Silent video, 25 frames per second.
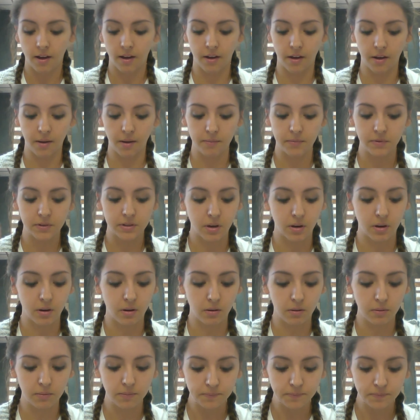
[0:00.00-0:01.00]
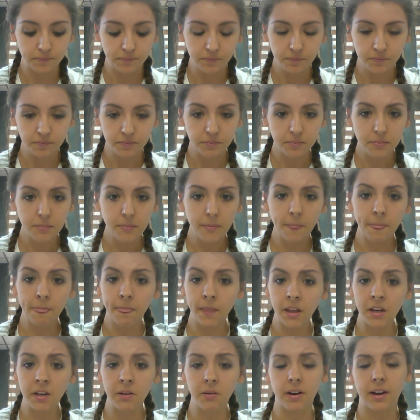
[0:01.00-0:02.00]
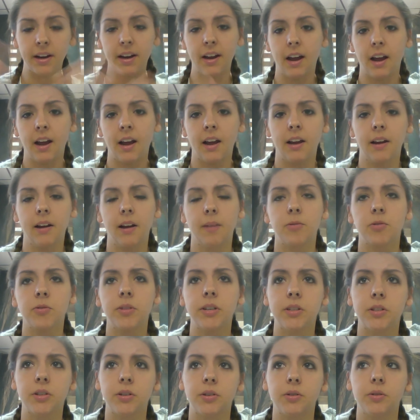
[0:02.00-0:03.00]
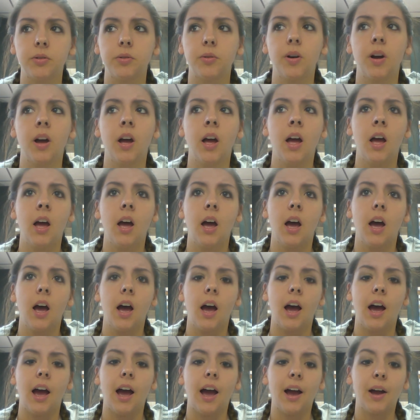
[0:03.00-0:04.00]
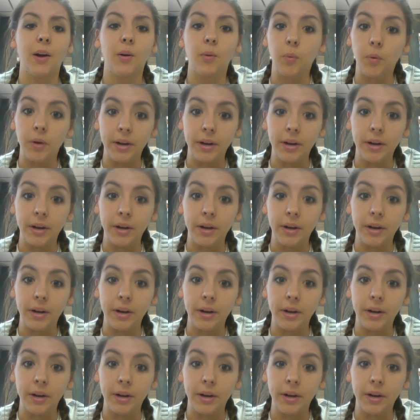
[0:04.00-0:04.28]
So anyway, I'm 22. I